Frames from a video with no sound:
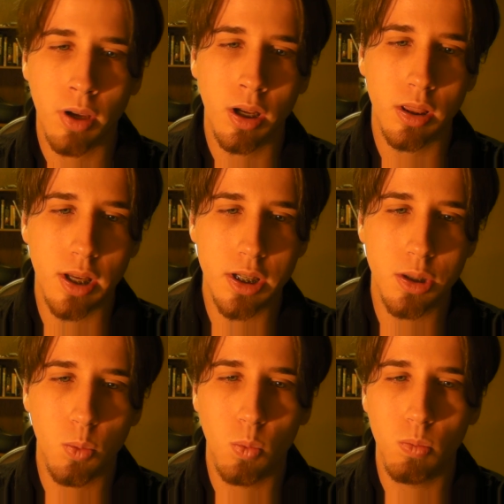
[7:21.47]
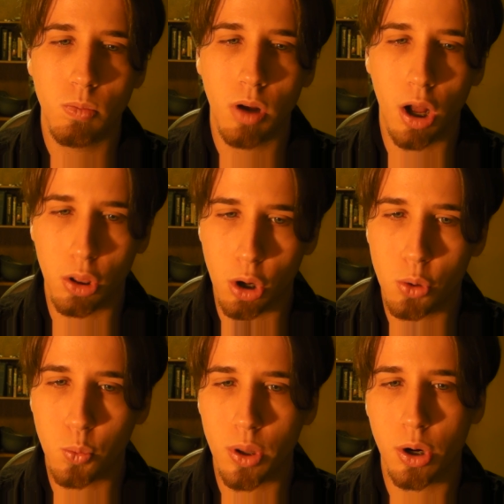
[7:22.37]
This
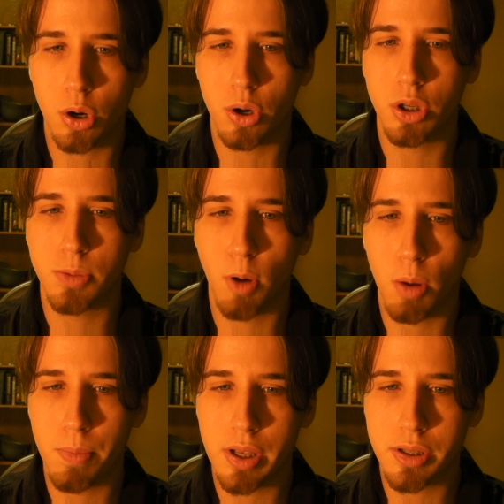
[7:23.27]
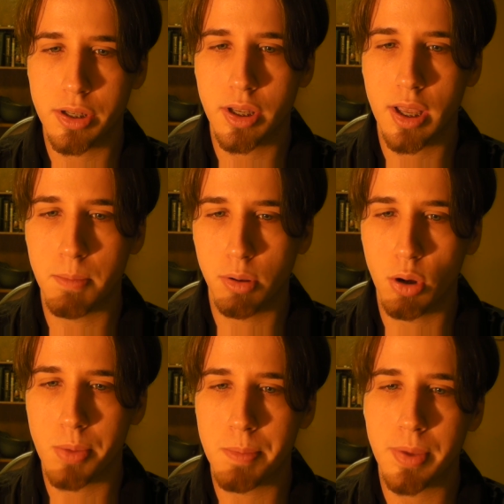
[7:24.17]
alone will hurt small business
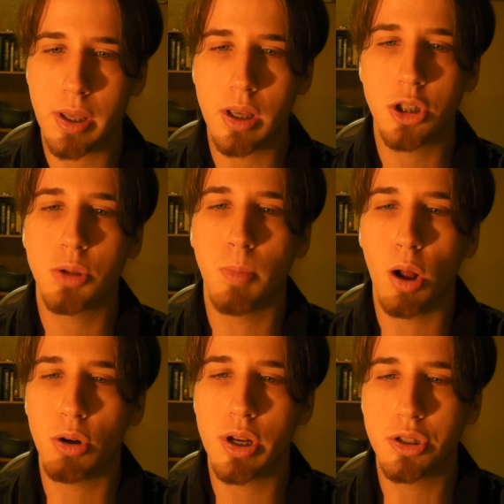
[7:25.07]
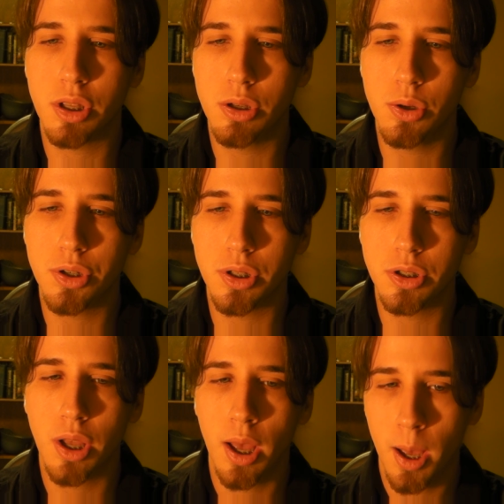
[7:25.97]
employment because smaller
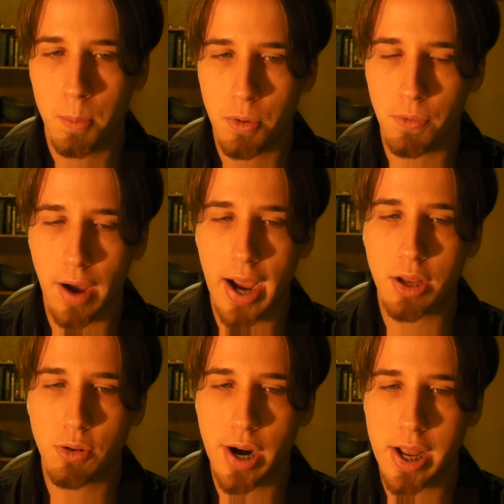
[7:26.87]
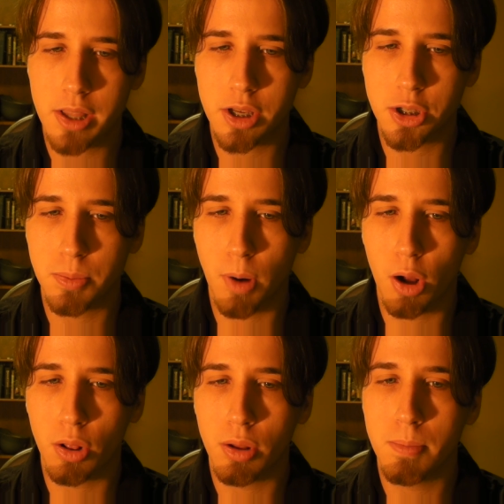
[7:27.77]
institutions provide credit to
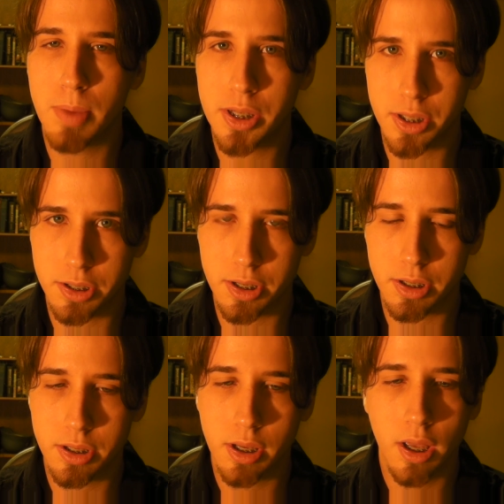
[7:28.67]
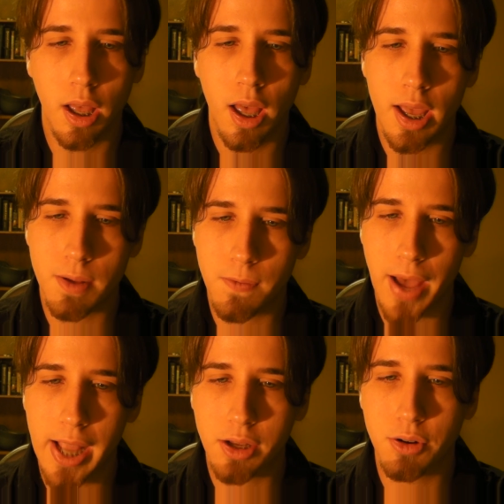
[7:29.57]
small businesses. In
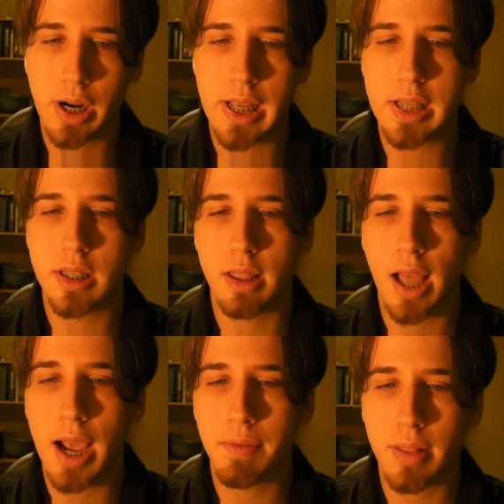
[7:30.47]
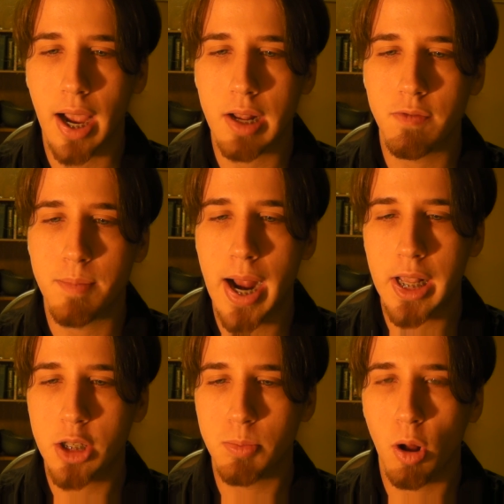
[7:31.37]
fact, credit is the lifeline of many
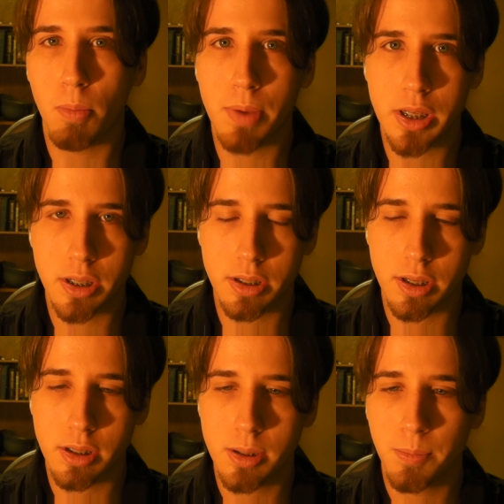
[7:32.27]
small businesses.